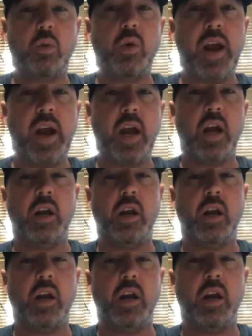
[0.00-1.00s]
ran
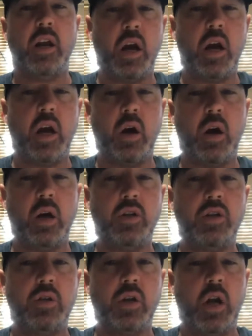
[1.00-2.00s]
a
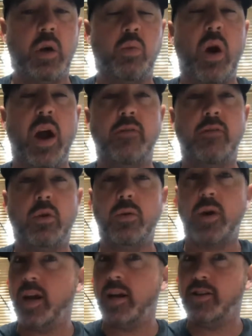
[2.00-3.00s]
rifle
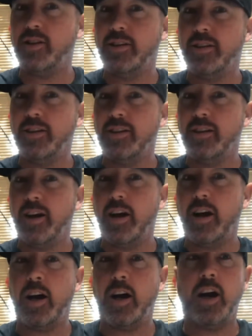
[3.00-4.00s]
range
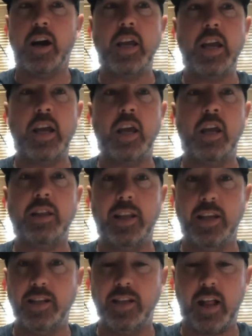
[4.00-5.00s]
in
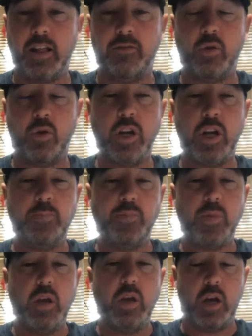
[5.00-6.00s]
Linden, California.
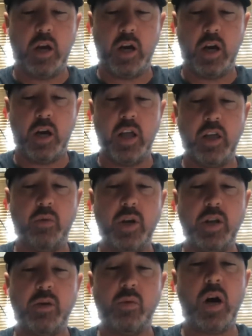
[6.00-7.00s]
And the
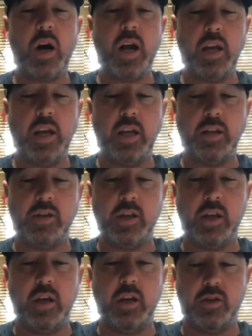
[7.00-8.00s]
reason why is
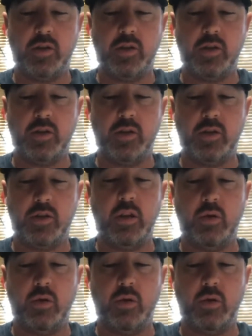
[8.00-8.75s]
he,